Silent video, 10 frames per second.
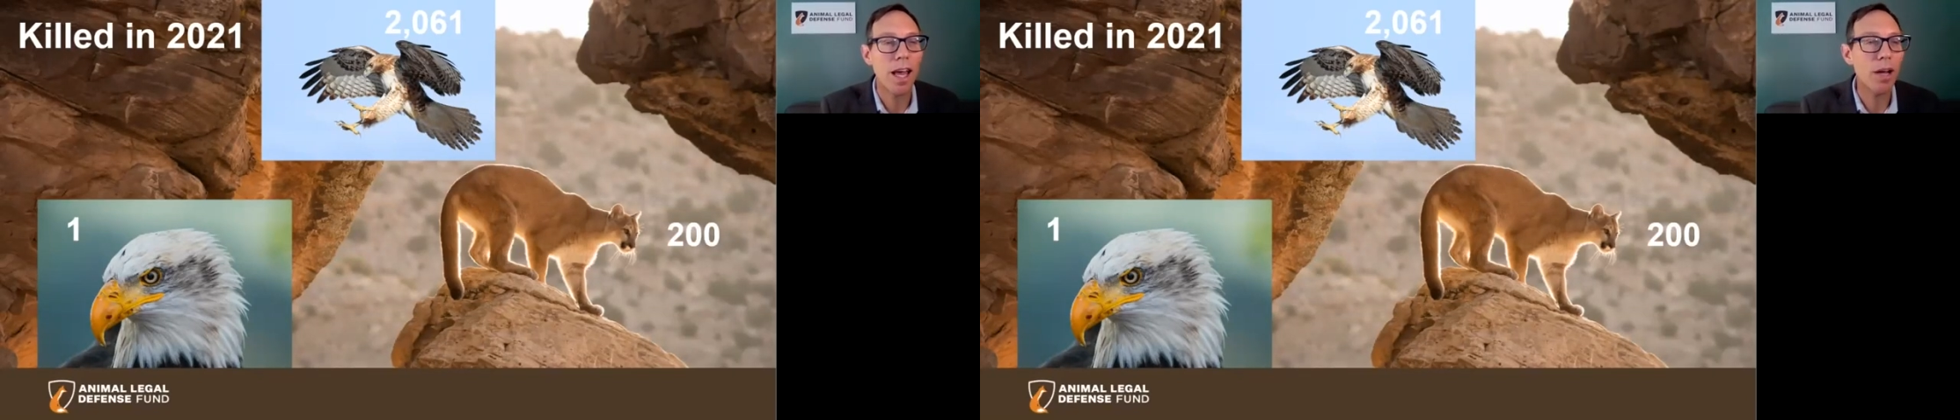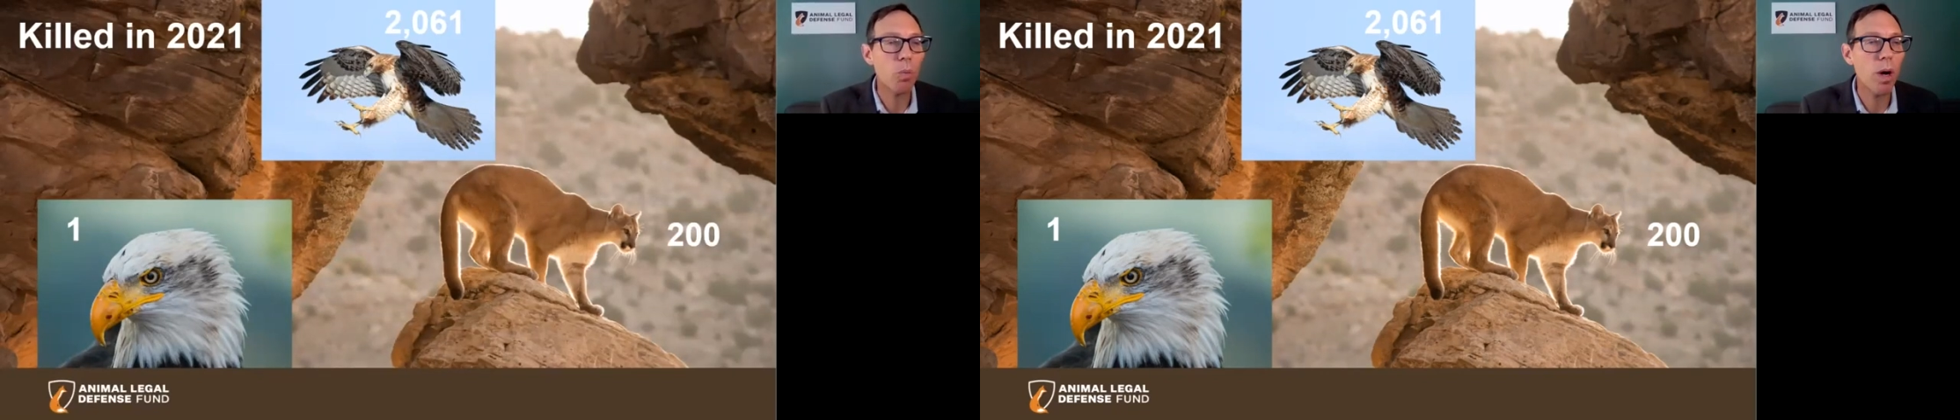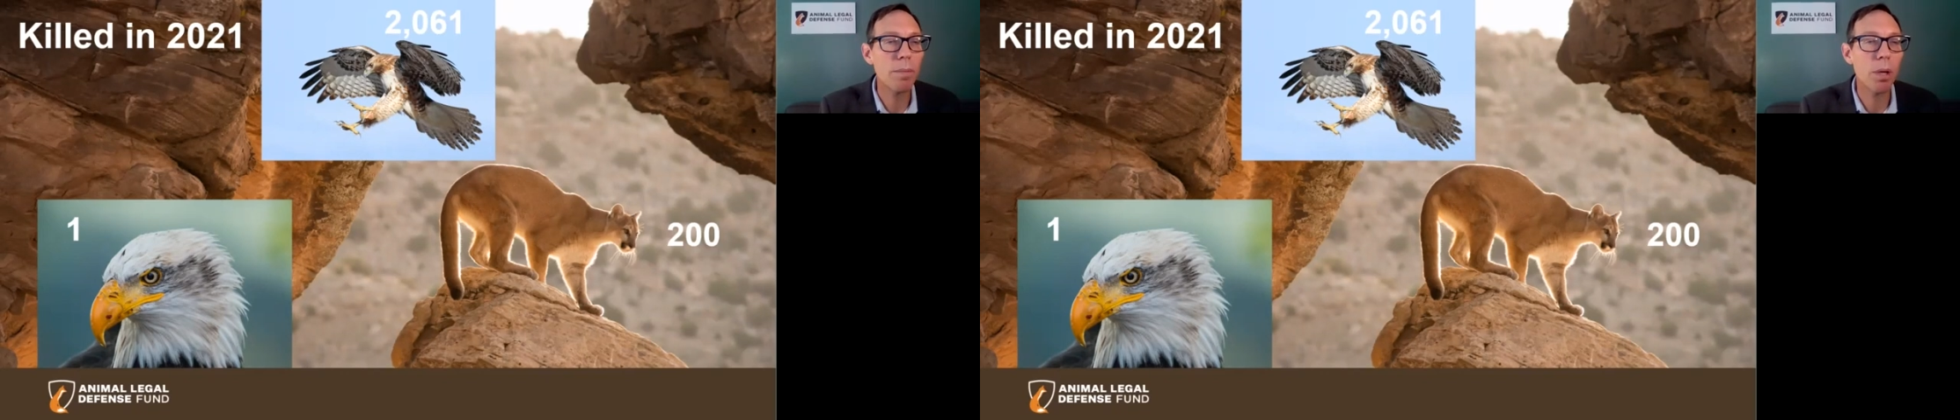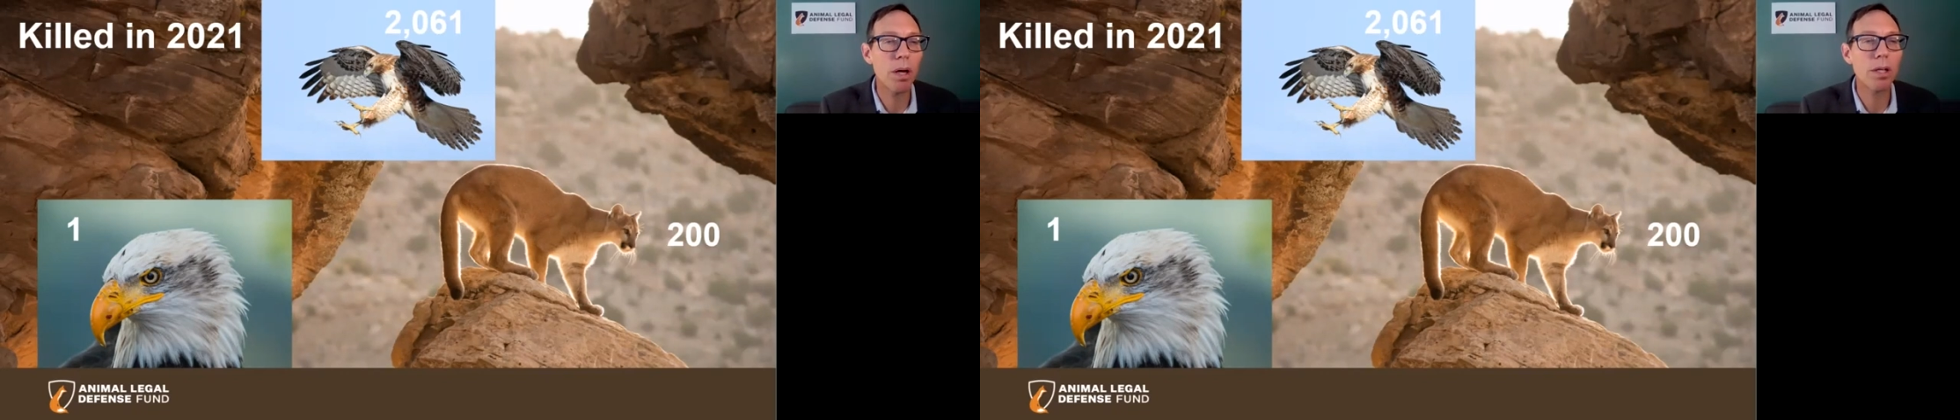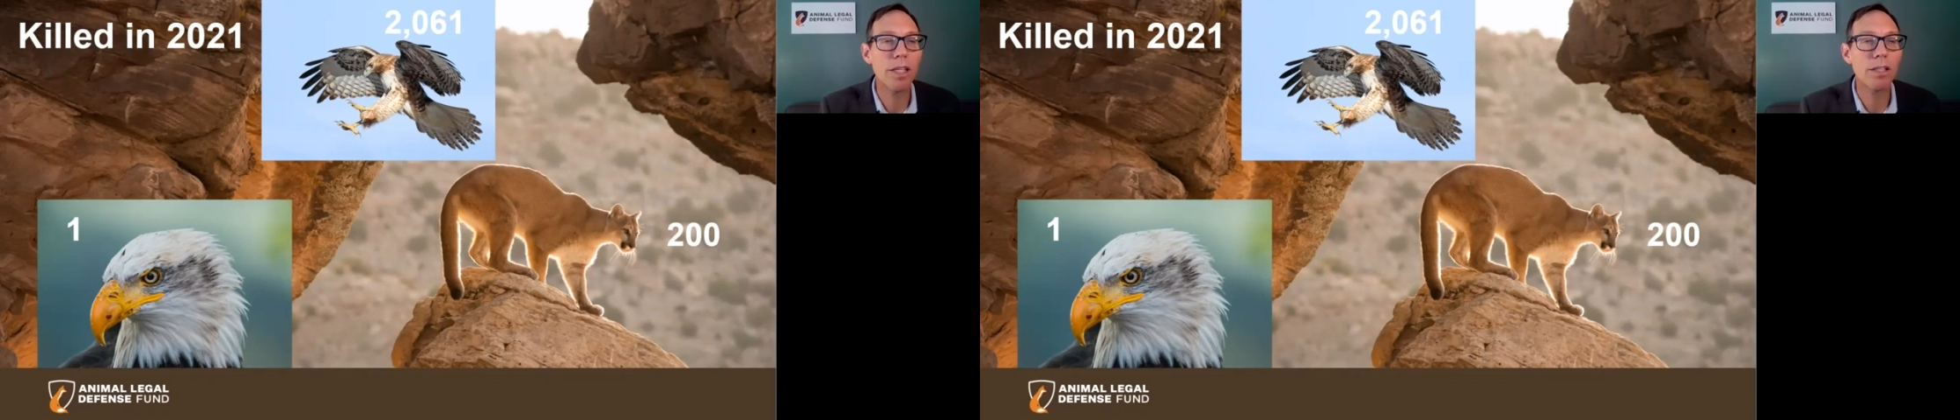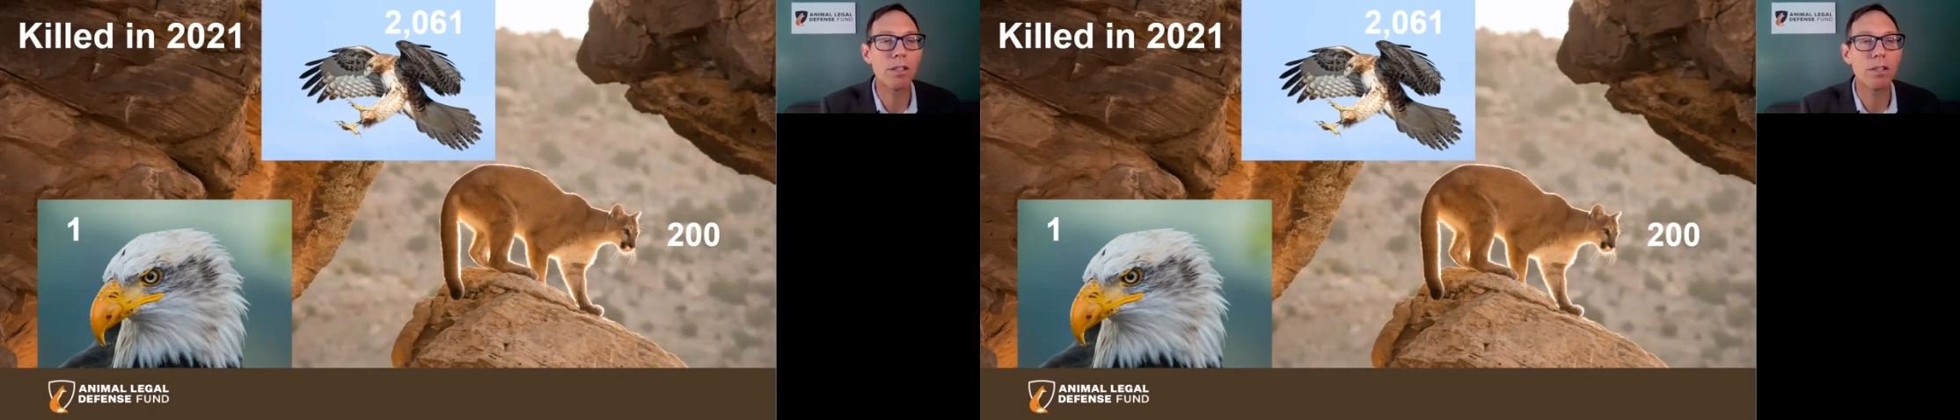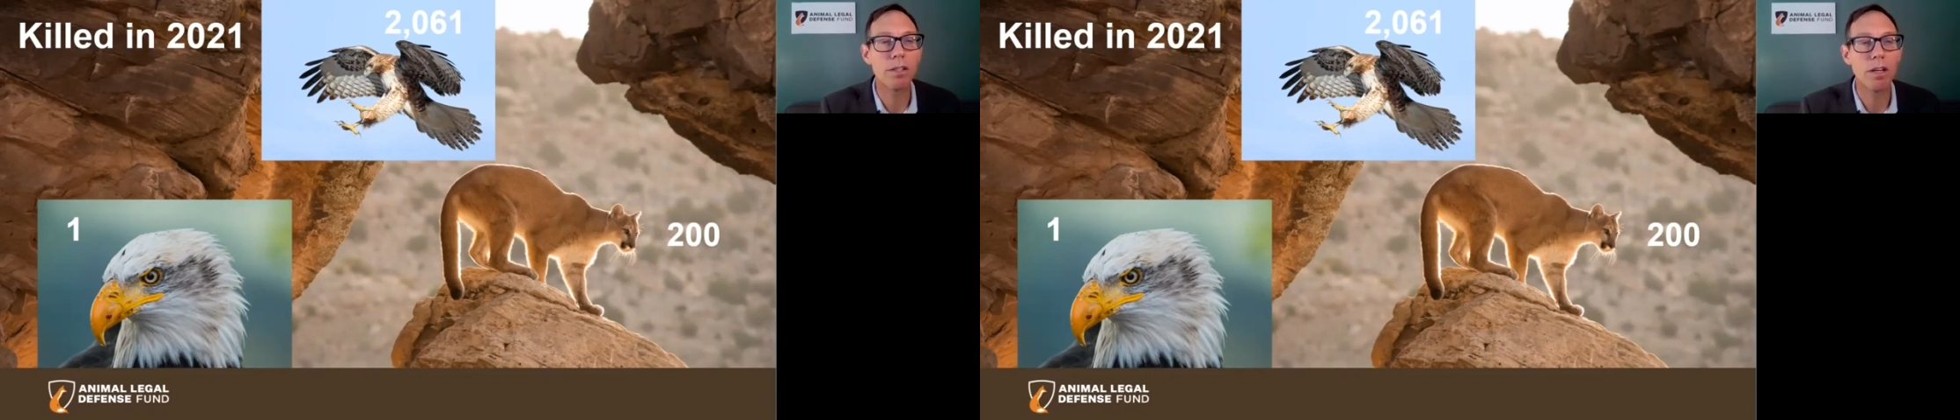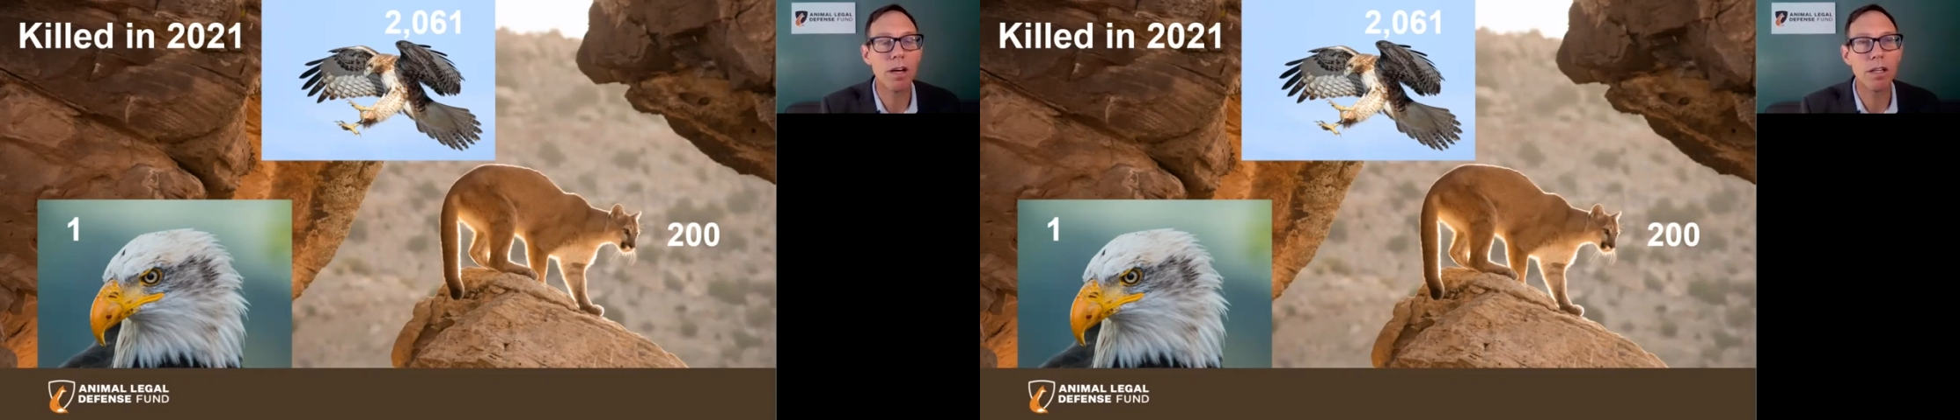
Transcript: and 1 bald eagle,